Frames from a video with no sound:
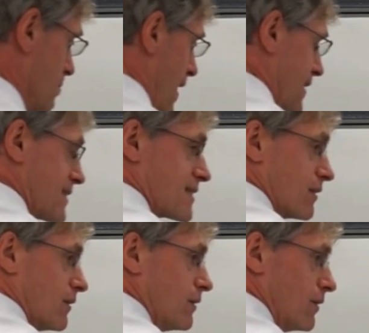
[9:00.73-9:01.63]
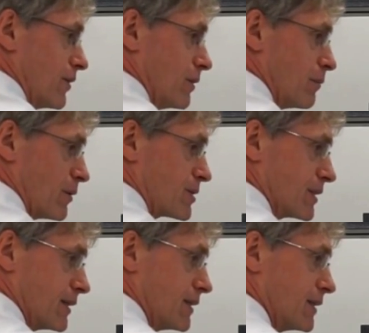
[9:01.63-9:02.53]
the mass on the motor.